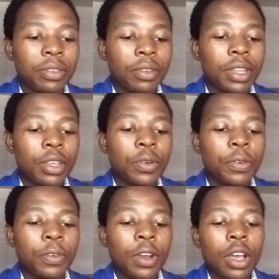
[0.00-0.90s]
on the
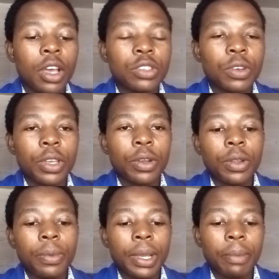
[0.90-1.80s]
youth. So,
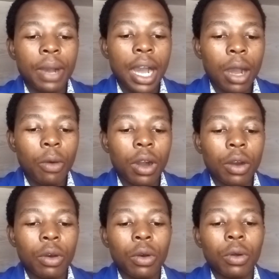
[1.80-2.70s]
economic power
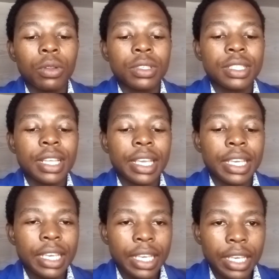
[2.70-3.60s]
holds the
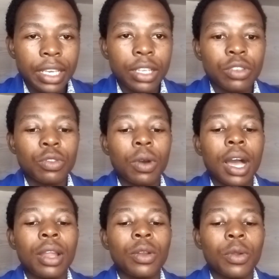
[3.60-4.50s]
key to
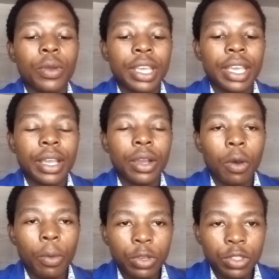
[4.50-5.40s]
unlocking
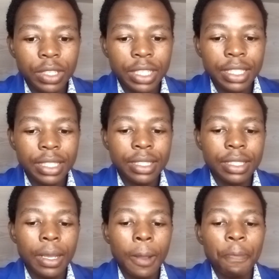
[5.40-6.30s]
opportunities,
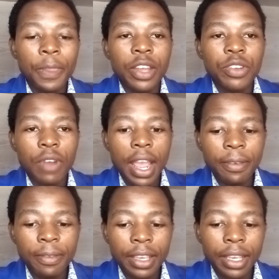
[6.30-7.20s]

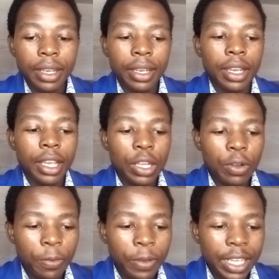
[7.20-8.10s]
driving
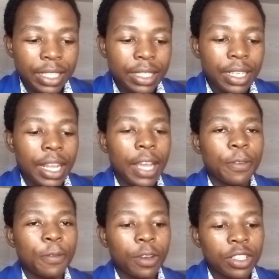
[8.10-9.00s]
innovation, and
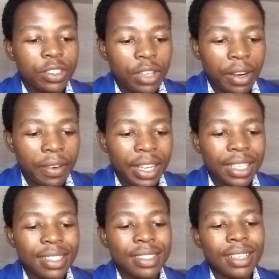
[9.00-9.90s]
fostering
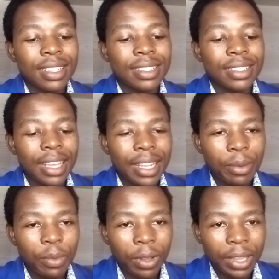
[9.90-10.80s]

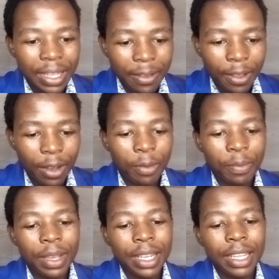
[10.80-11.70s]
sustainable
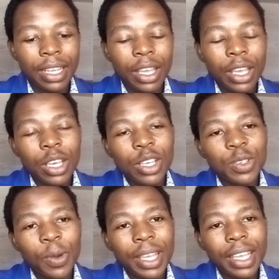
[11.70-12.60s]
development.
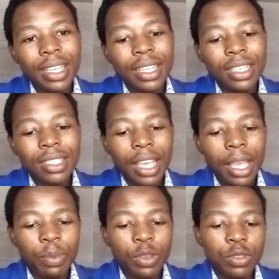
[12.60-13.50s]
So, in this
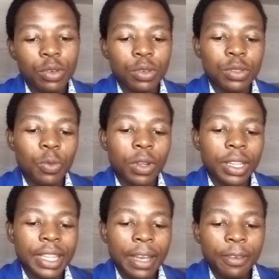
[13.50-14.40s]
episode, we'll
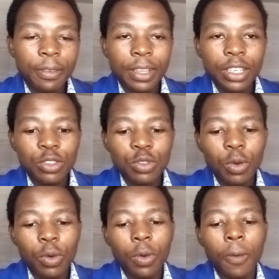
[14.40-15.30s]
delve
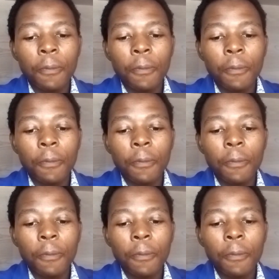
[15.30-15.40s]
into